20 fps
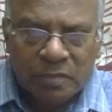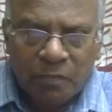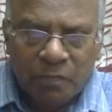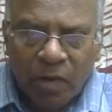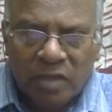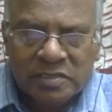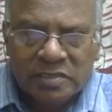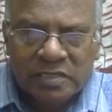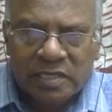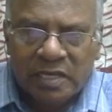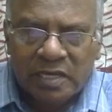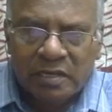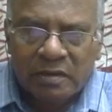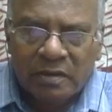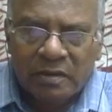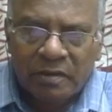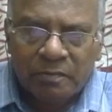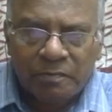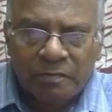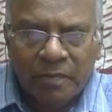
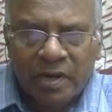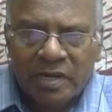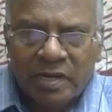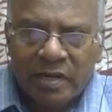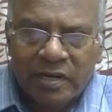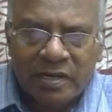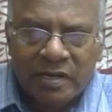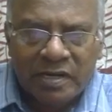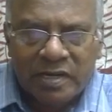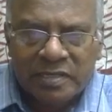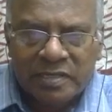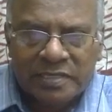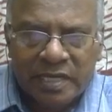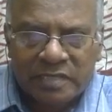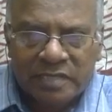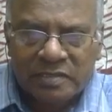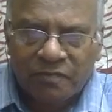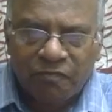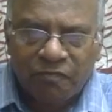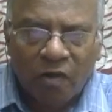Positive, but it
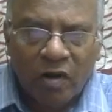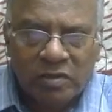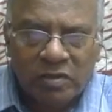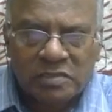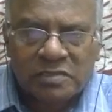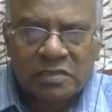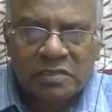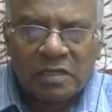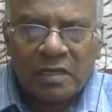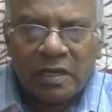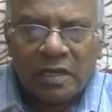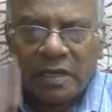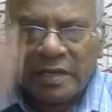rejects false.